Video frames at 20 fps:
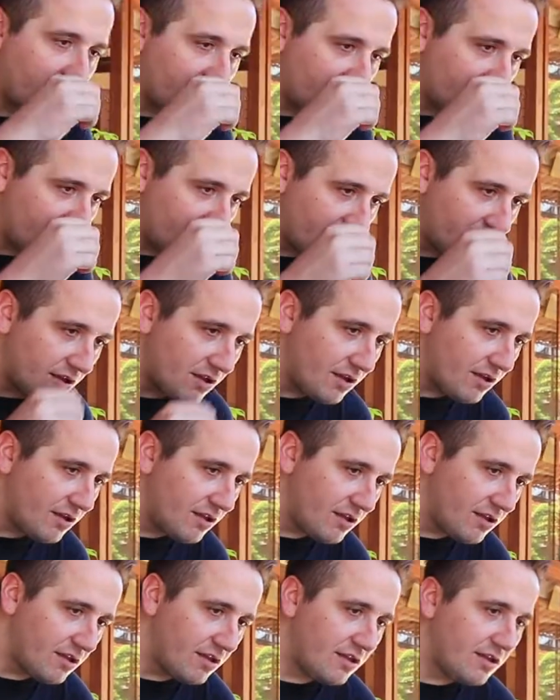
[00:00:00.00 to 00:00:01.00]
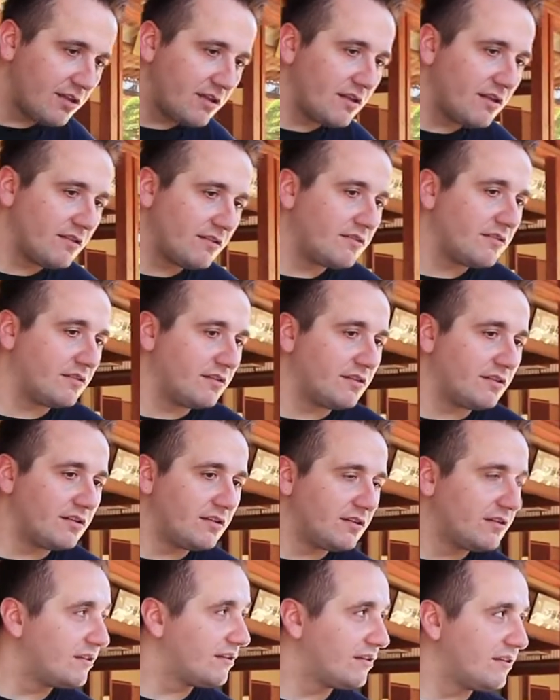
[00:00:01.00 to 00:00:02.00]

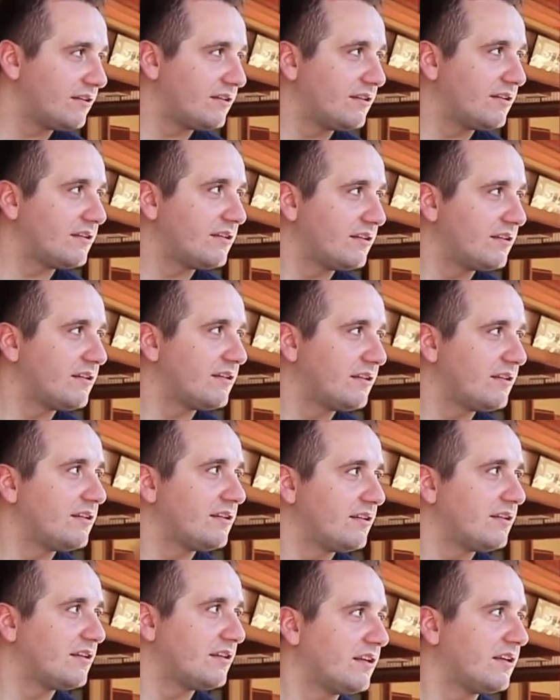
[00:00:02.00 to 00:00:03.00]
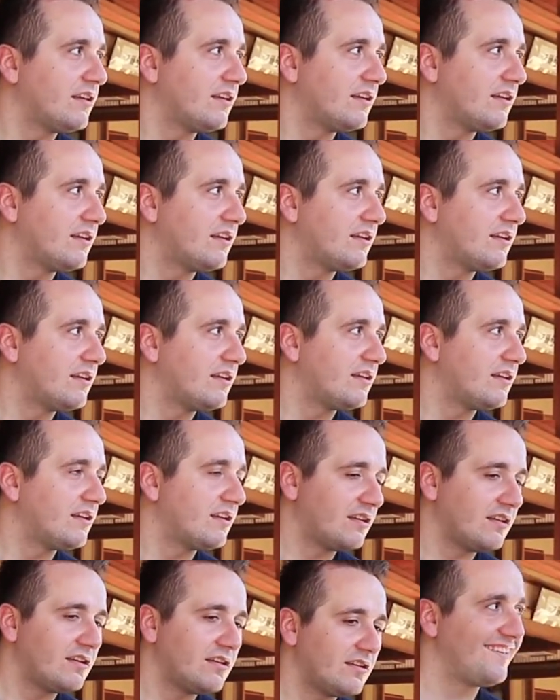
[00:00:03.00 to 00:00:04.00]

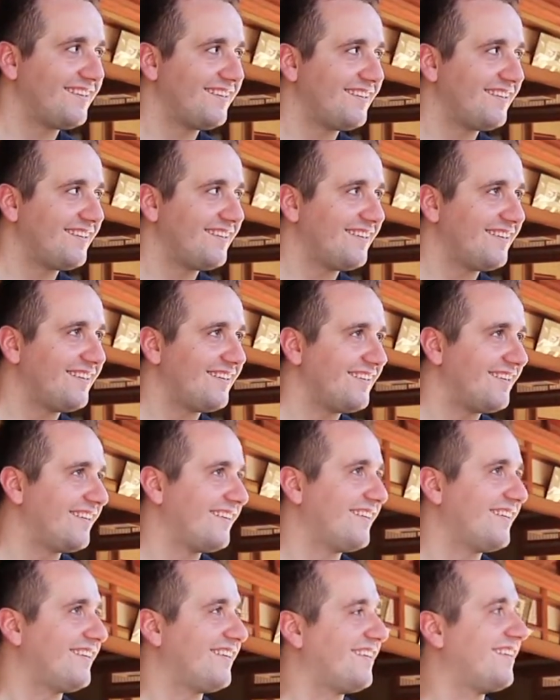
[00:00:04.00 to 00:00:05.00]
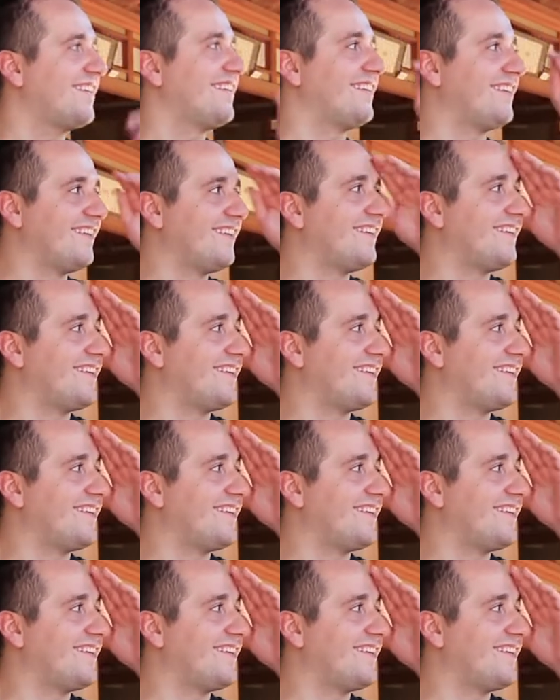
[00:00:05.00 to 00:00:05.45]
This person isn't speaking.